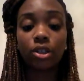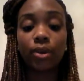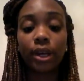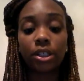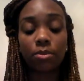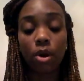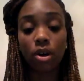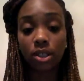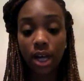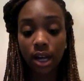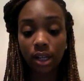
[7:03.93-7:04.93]
to a small
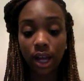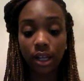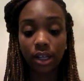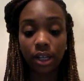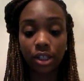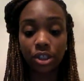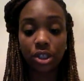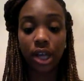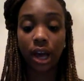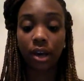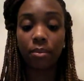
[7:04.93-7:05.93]
satellite dish
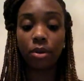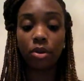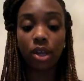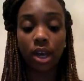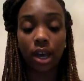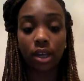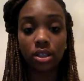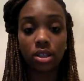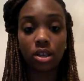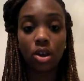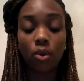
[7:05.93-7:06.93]
that communicates
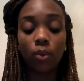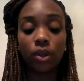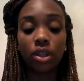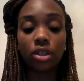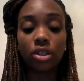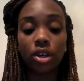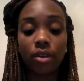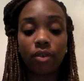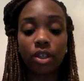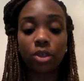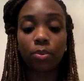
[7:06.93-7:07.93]
with the
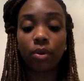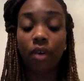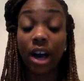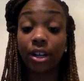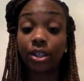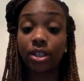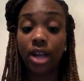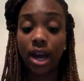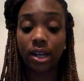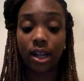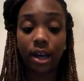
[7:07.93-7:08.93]
service provider's
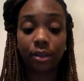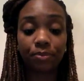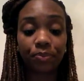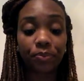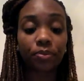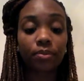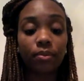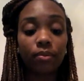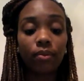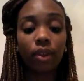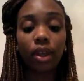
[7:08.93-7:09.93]
satellite.
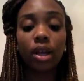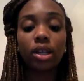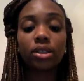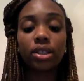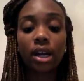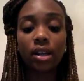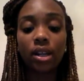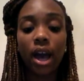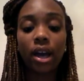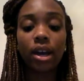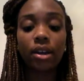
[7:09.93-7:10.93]

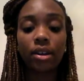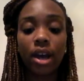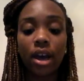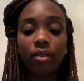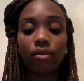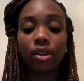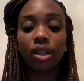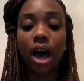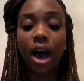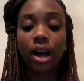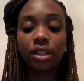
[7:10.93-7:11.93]
Satellite internet
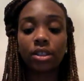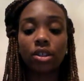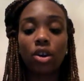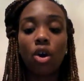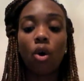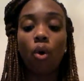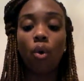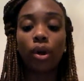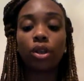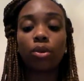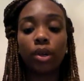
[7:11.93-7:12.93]
relies
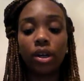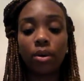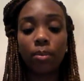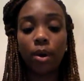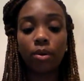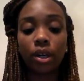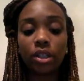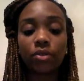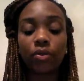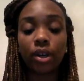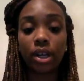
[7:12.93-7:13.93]
on three
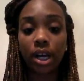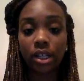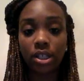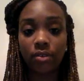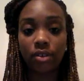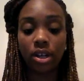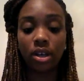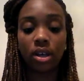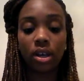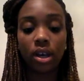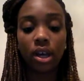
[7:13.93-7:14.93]
components for connectivity: